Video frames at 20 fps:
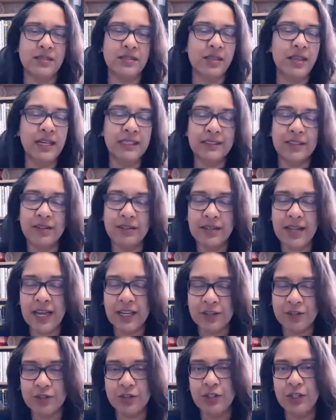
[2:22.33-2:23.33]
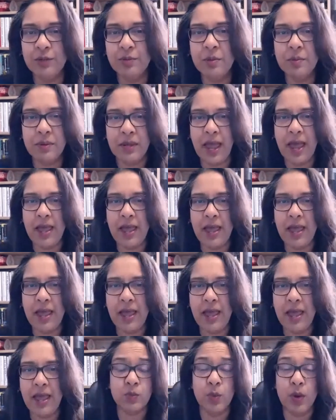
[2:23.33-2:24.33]
And that's our natural human behavior.
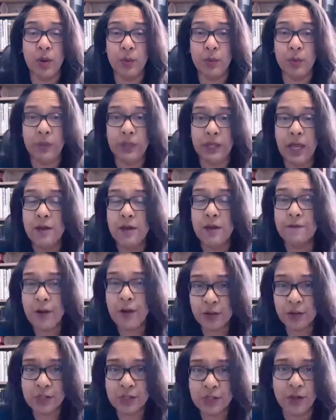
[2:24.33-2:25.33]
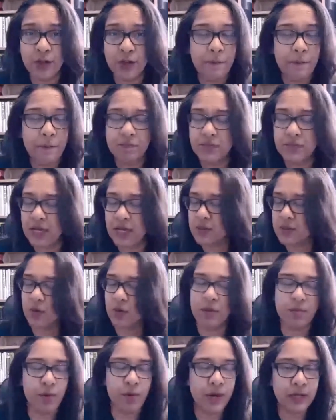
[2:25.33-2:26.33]
That's where we focus on, that's where
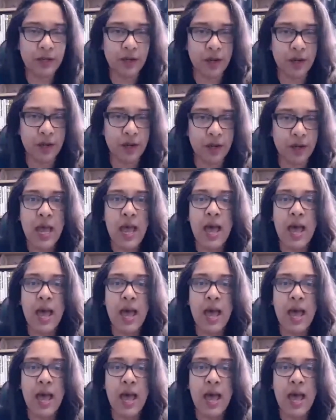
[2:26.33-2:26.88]
our brain goes.